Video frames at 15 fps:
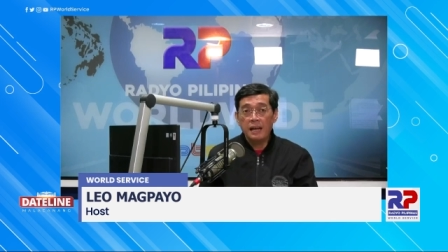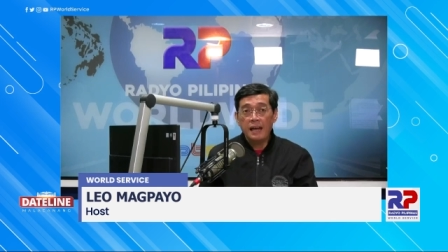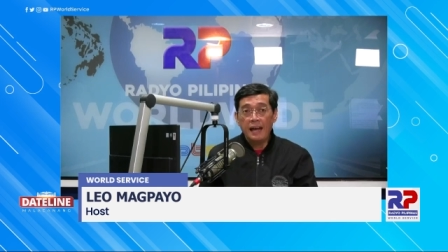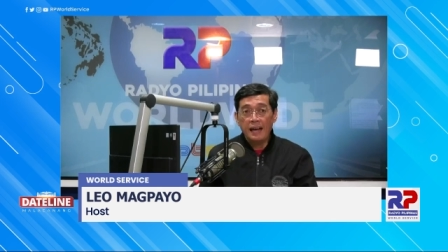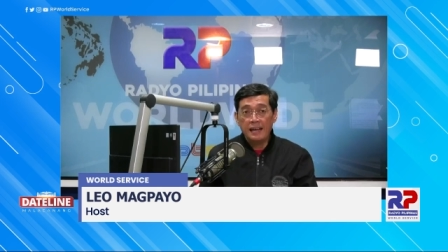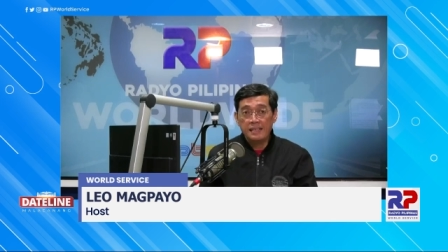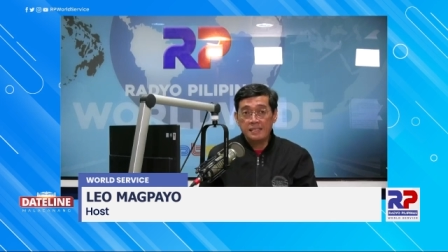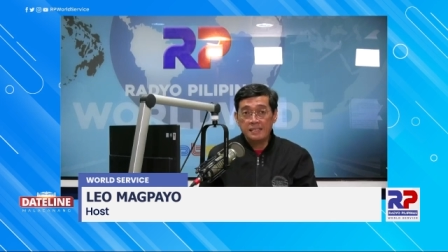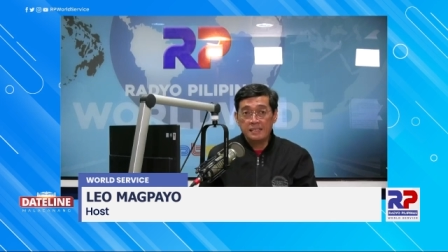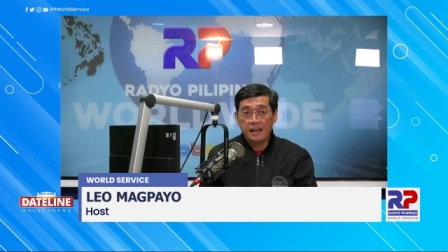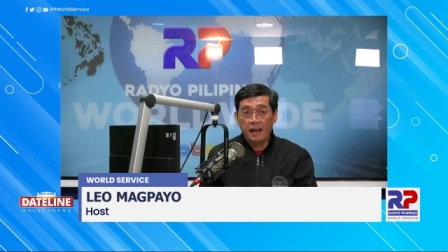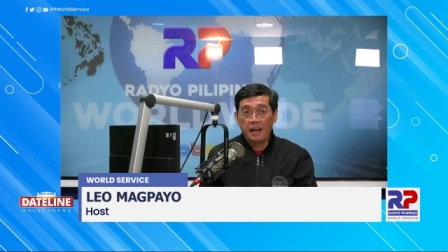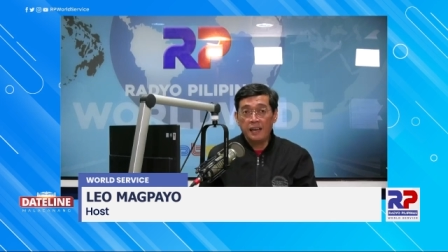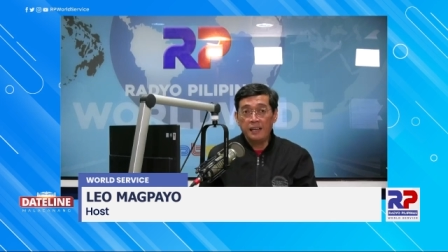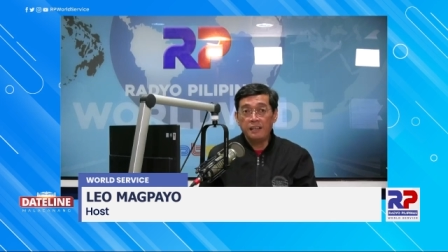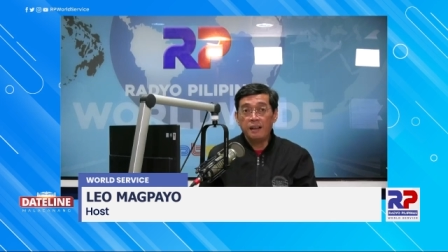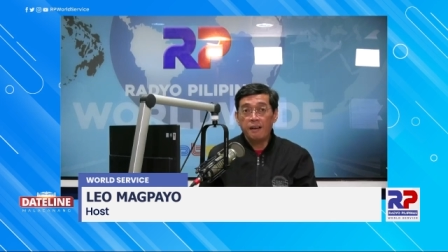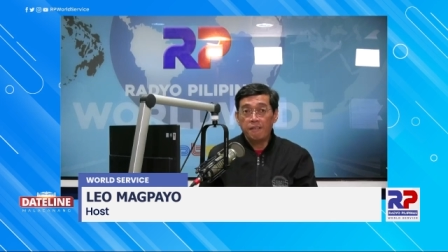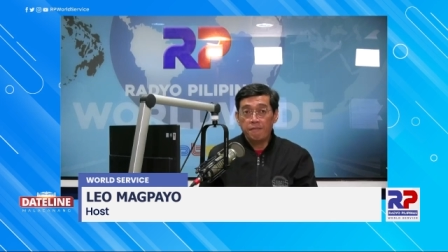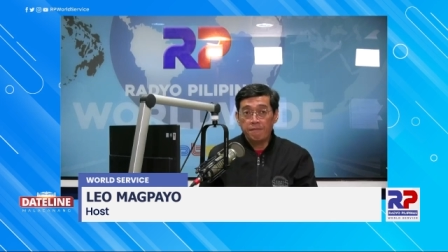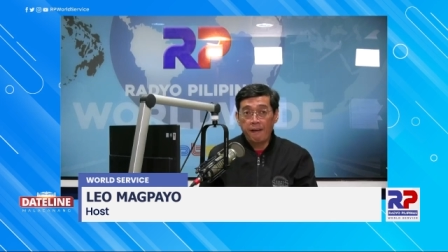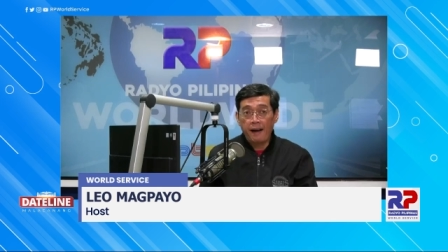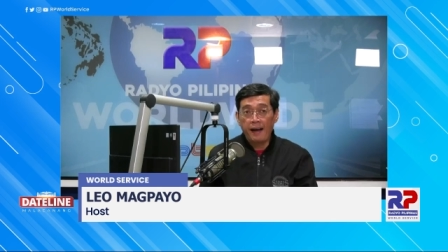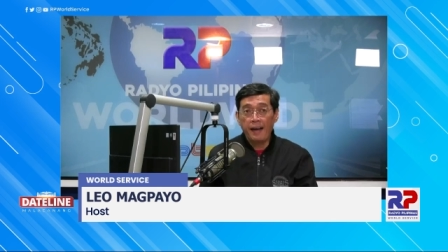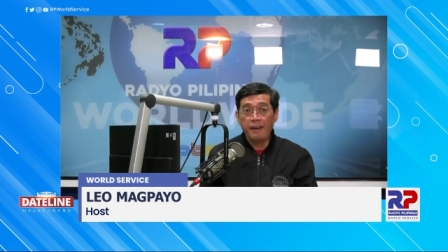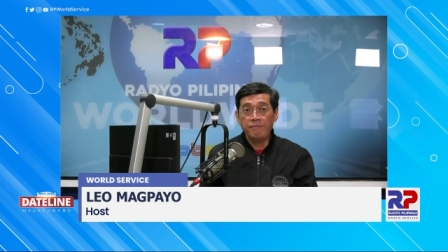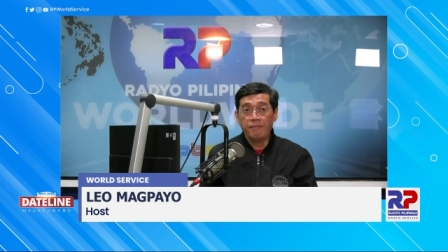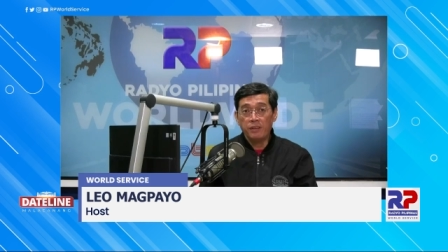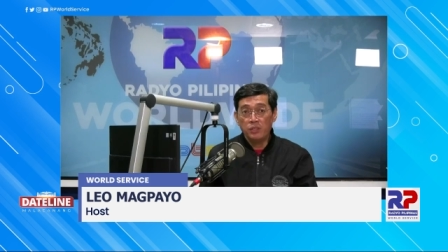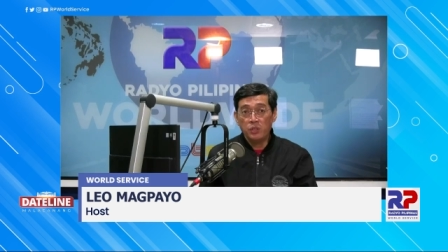has signed 5
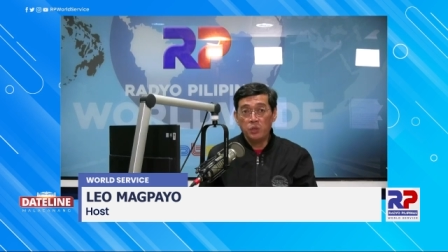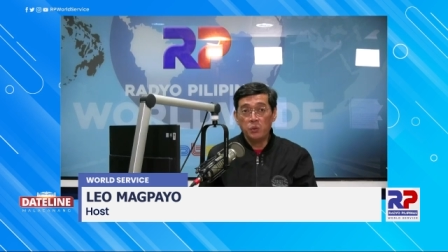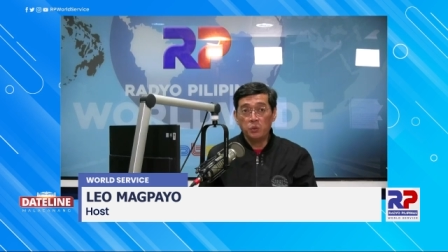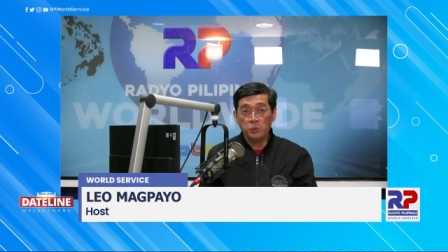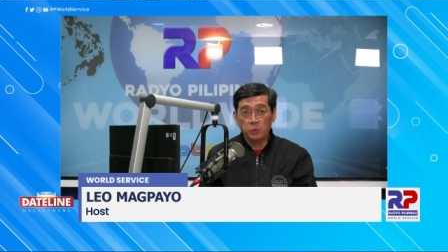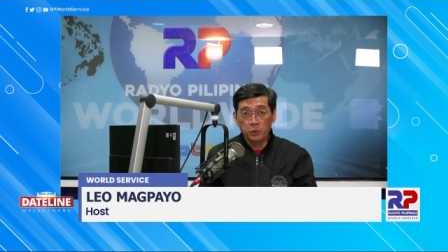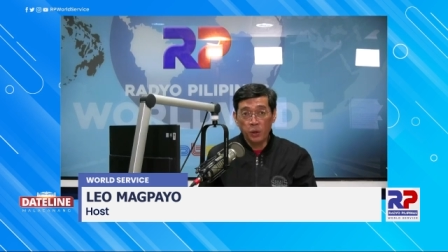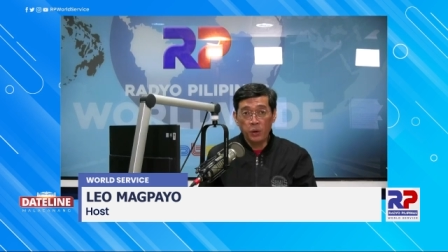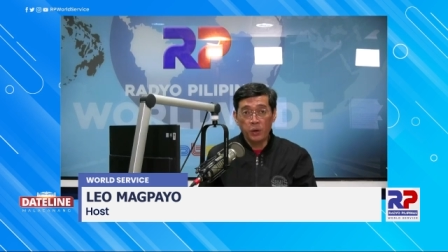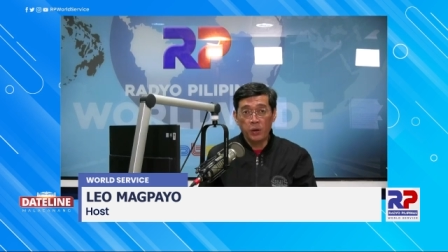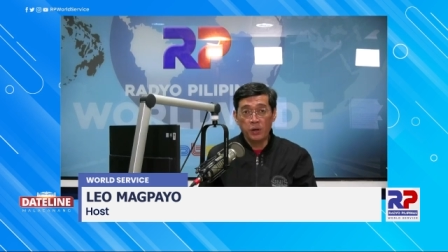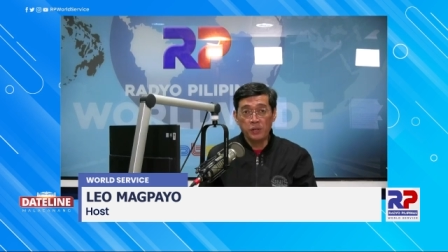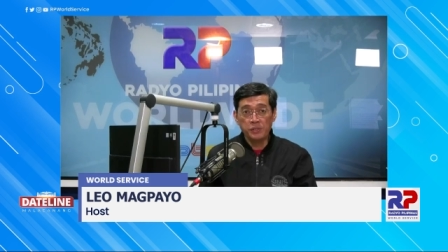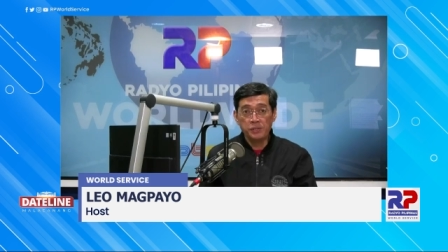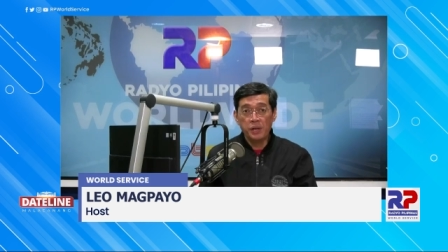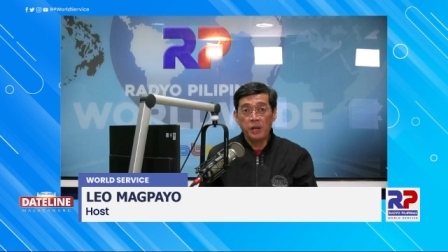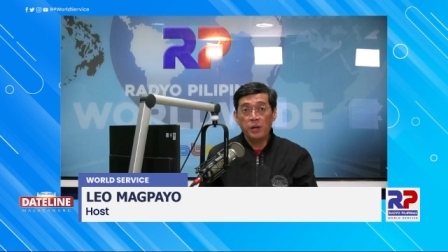new laws